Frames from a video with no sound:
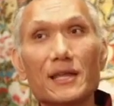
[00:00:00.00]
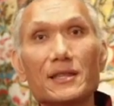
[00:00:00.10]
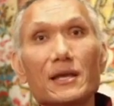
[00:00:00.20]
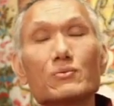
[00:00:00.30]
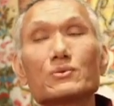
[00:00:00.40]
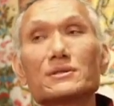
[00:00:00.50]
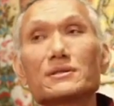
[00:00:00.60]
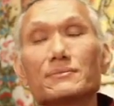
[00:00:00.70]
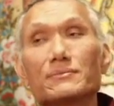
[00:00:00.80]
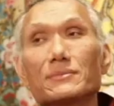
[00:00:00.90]
and that
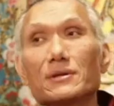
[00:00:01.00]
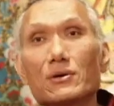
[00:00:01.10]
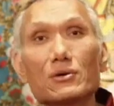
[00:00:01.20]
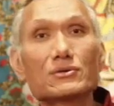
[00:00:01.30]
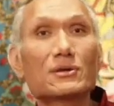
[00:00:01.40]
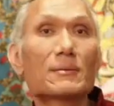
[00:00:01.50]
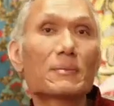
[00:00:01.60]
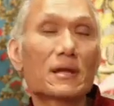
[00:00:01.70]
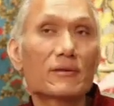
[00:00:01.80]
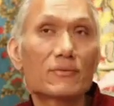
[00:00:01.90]
wisdom also
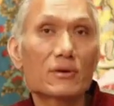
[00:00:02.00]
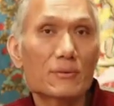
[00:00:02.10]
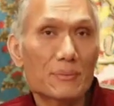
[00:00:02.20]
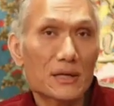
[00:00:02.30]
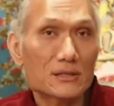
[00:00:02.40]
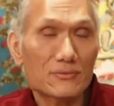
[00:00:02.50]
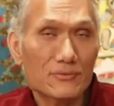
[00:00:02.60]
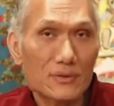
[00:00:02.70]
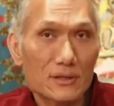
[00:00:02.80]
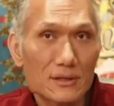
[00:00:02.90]
applies to compassion
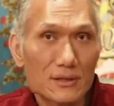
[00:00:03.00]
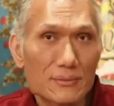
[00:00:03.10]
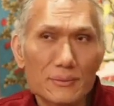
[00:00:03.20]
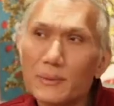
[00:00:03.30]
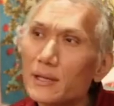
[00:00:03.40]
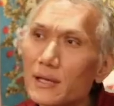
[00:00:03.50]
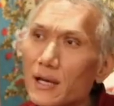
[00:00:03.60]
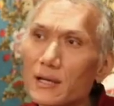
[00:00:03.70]
for another living being,